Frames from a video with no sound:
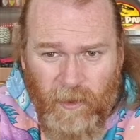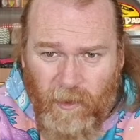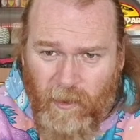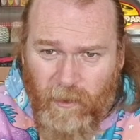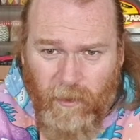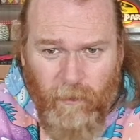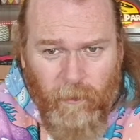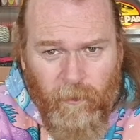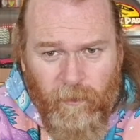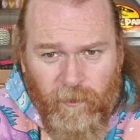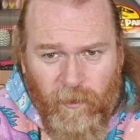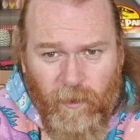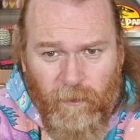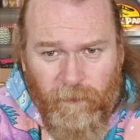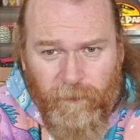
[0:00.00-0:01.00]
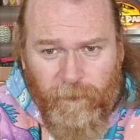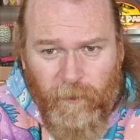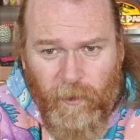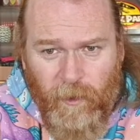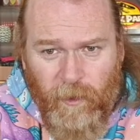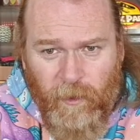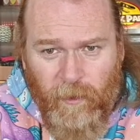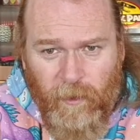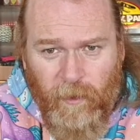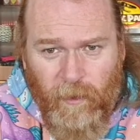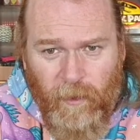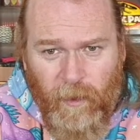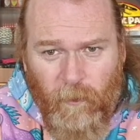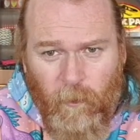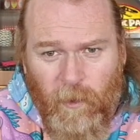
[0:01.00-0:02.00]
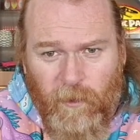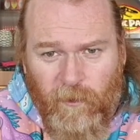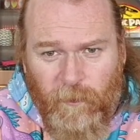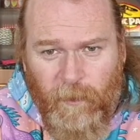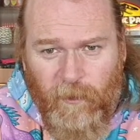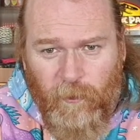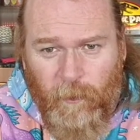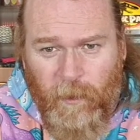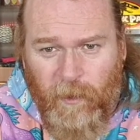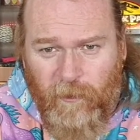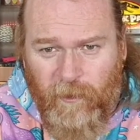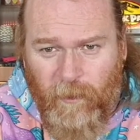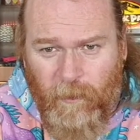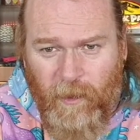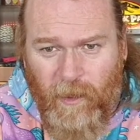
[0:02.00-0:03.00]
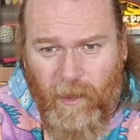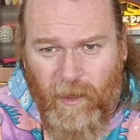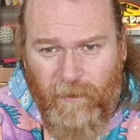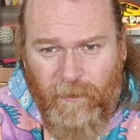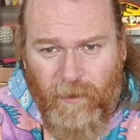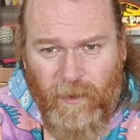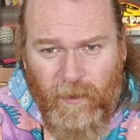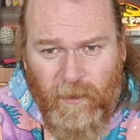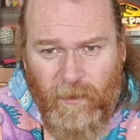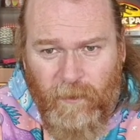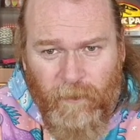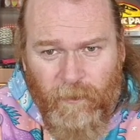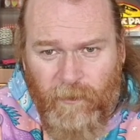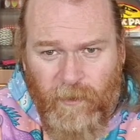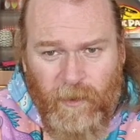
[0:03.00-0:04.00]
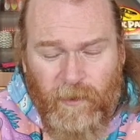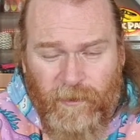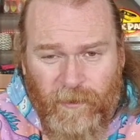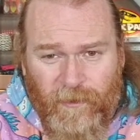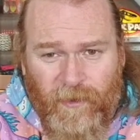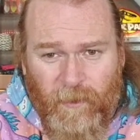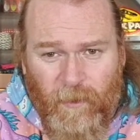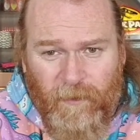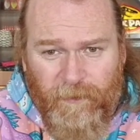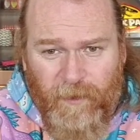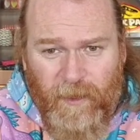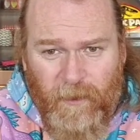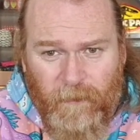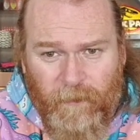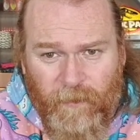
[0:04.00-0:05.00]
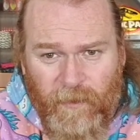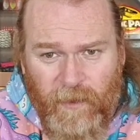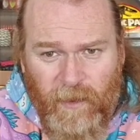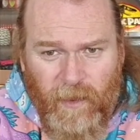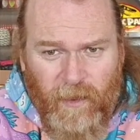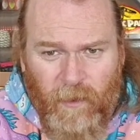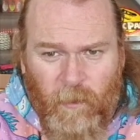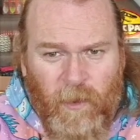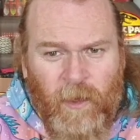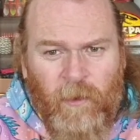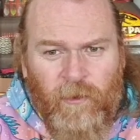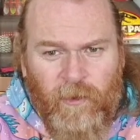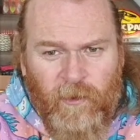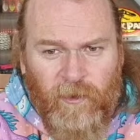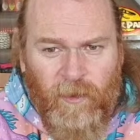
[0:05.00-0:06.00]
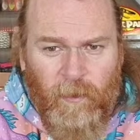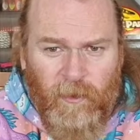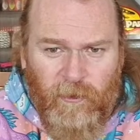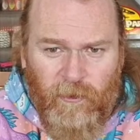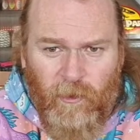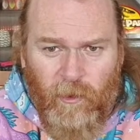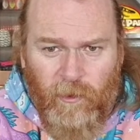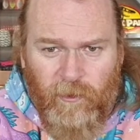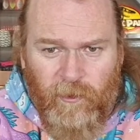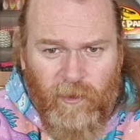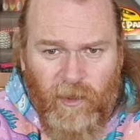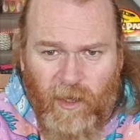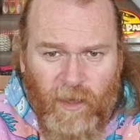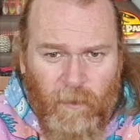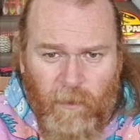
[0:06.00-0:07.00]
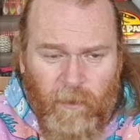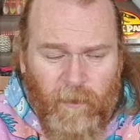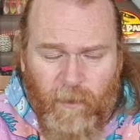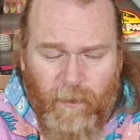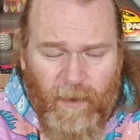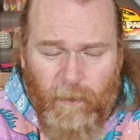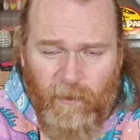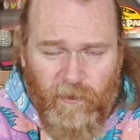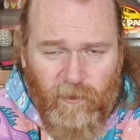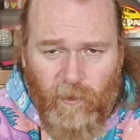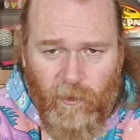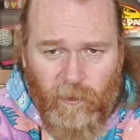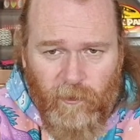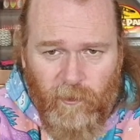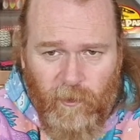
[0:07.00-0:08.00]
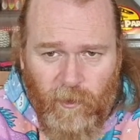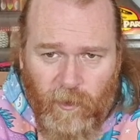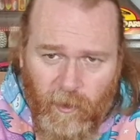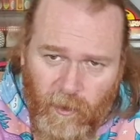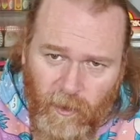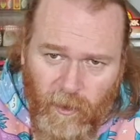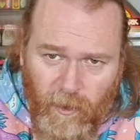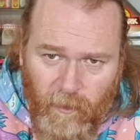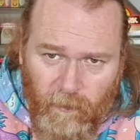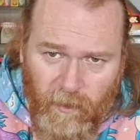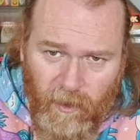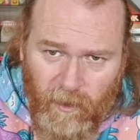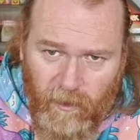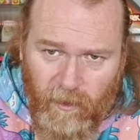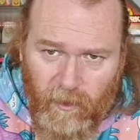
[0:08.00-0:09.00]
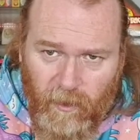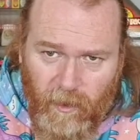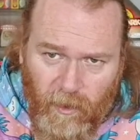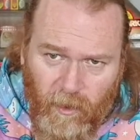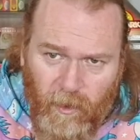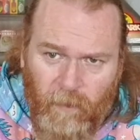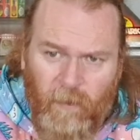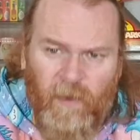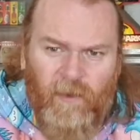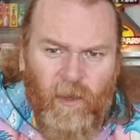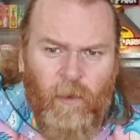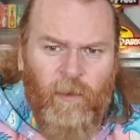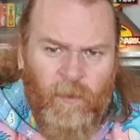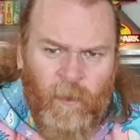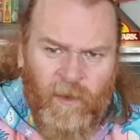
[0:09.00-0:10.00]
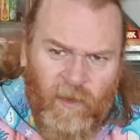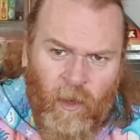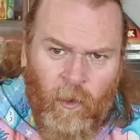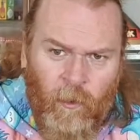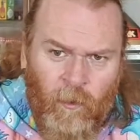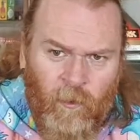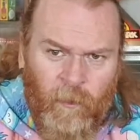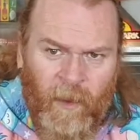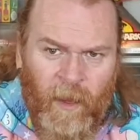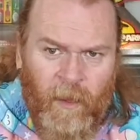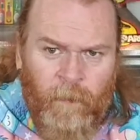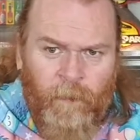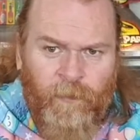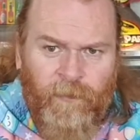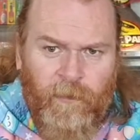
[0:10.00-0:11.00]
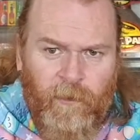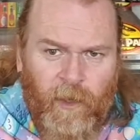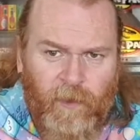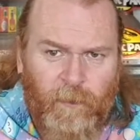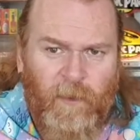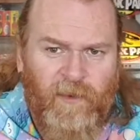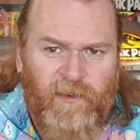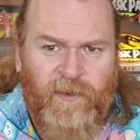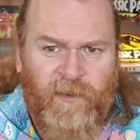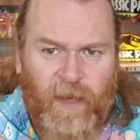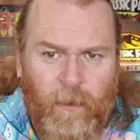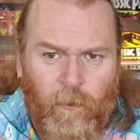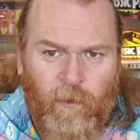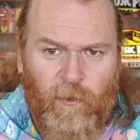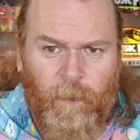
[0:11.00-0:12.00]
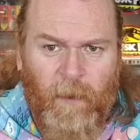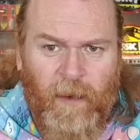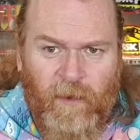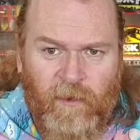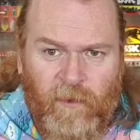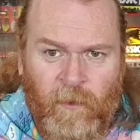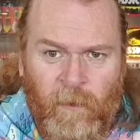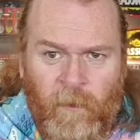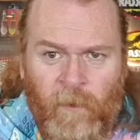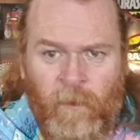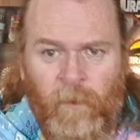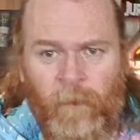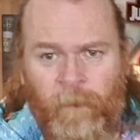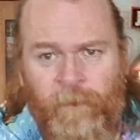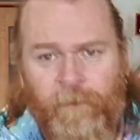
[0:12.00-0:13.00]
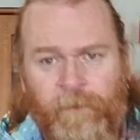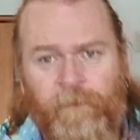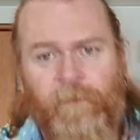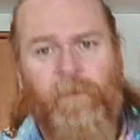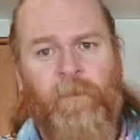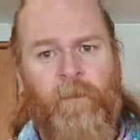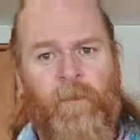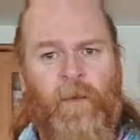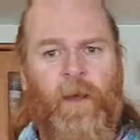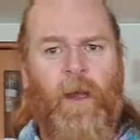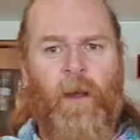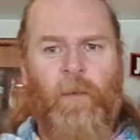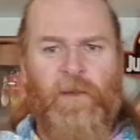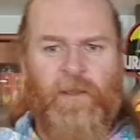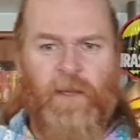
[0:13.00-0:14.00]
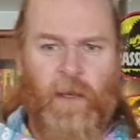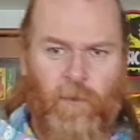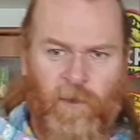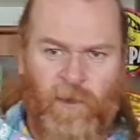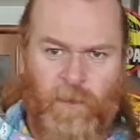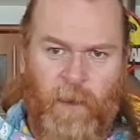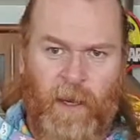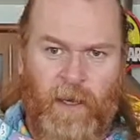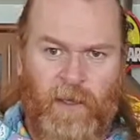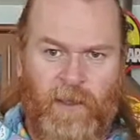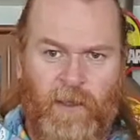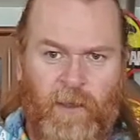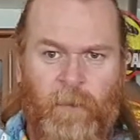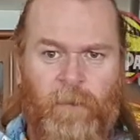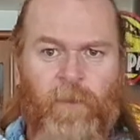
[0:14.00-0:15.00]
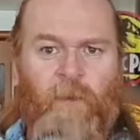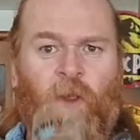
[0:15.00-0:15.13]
You know, they're reserved for that one special person in my life that gets to see my feet. Anyone else can see my socks. I ain't bothered about my socks. But, you know, my toes are my toes, man. That's my sacred space. Get out of my sacred space.